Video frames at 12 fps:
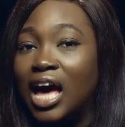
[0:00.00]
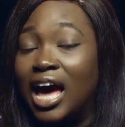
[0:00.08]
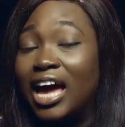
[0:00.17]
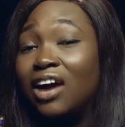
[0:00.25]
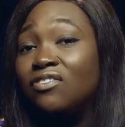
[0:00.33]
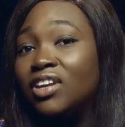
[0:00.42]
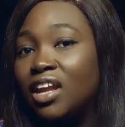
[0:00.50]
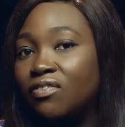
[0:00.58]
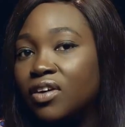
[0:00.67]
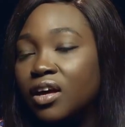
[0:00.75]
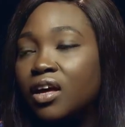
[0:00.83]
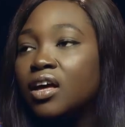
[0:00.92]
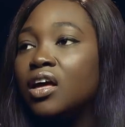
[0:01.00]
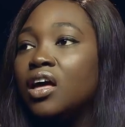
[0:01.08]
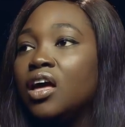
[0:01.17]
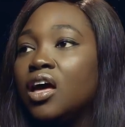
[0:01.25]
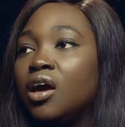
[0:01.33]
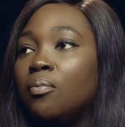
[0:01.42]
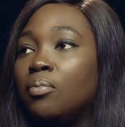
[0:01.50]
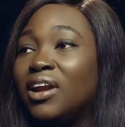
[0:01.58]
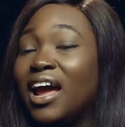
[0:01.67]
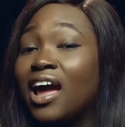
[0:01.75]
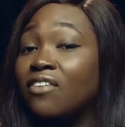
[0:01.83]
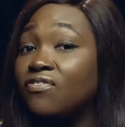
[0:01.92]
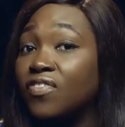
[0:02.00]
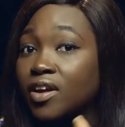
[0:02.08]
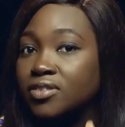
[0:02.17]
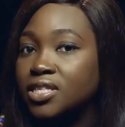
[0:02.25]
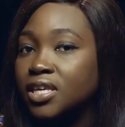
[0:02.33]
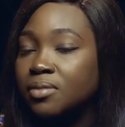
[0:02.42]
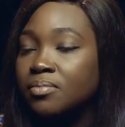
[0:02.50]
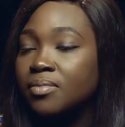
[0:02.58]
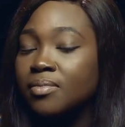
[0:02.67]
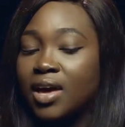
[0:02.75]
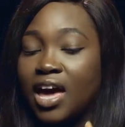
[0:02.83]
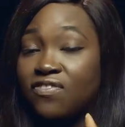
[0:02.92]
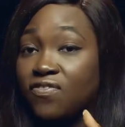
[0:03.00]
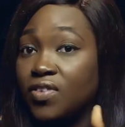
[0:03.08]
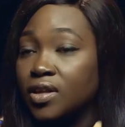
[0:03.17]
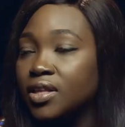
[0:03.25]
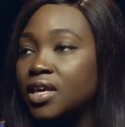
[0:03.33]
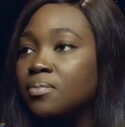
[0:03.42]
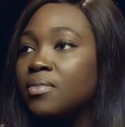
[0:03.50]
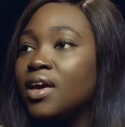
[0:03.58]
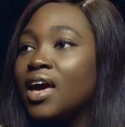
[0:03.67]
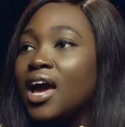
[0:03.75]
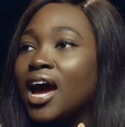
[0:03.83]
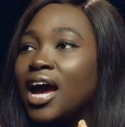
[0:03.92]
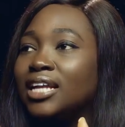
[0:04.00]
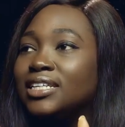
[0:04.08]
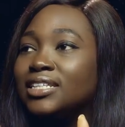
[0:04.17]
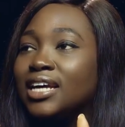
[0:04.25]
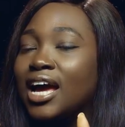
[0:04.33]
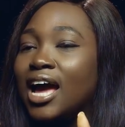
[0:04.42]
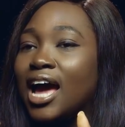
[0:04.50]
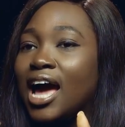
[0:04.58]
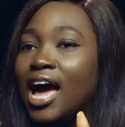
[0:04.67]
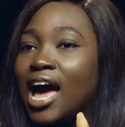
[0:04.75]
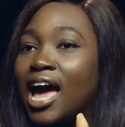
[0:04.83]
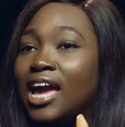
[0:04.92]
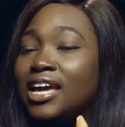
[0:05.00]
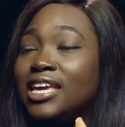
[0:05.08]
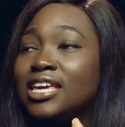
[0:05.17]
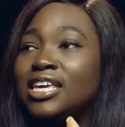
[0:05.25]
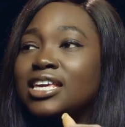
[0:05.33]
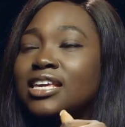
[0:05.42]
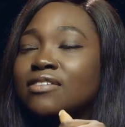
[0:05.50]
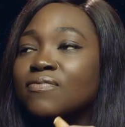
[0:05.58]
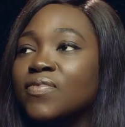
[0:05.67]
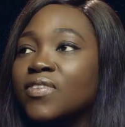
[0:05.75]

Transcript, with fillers: I have never but I have felt him, I feel him, and I he